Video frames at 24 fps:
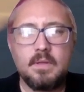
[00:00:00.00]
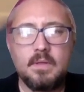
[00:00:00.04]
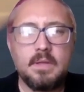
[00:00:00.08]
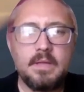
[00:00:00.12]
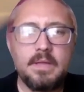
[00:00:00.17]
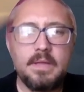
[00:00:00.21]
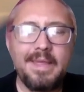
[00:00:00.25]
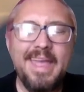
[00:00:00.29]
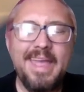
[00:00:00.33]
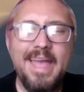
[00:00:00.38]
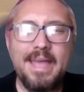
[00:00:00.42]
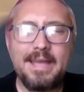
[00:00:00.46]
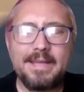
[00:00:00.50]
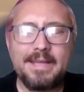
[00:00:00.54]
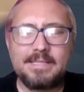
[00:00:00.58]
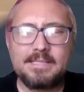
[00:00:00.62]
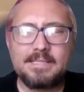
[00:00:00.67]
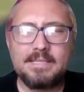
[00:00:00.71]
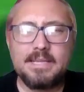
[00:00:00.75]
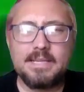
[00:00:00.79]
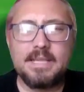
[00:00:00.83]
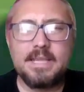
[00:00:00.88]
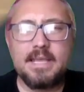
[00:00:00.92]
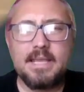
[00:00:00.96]
that
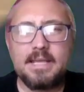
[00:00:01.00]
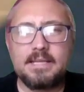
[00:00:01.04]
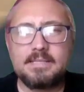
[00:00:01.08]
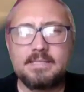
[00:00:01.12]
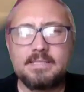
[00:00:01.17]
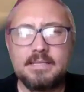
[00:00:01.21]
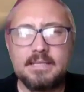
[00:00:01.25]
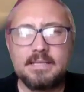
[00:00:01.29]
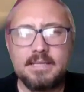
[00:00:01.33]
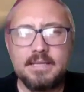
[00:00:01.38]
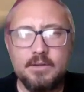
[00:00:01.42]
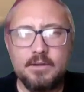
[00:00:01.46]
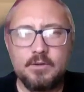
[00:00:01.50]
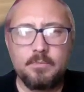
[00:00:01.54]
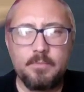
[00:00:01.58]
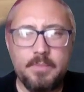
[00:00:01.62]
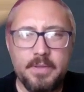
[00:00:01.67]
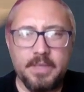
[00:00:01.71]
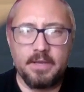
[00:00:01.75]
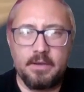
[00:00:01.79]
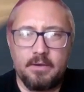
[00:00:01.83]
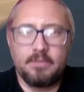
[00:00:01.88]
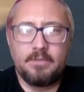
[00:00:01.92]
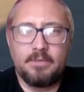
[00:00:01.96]
actually gets a little
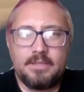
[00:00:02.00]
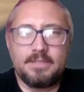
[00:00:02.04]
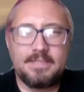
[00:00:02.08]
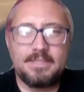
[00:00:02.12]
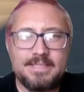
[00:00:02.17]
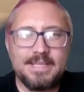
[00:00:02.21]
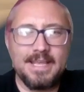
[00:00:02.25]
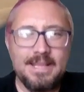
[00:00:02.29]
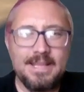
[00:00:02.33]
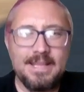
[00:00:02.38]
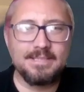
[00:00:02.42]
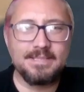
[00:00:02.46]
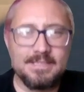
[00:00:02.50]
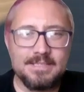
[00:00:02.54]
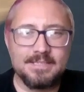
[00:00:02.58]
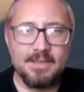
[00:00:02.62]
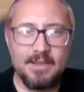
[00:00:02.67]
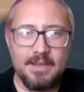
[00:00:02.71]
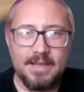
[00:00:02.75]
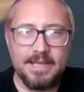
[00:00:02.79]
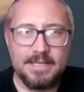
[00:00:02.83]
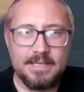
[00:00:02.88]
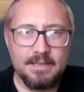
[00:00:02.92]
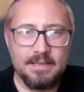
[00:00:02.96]
bit on the tense
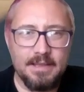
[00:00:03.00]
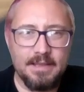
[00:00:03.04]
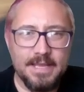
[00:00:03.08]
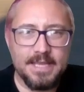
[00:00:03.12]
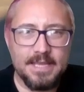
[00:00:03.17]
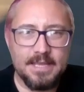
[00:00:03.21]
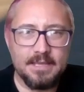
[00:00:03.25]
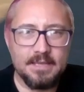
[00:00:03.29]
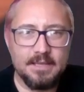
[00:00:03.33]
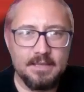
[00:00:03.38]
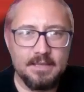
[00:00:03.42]
side. Like,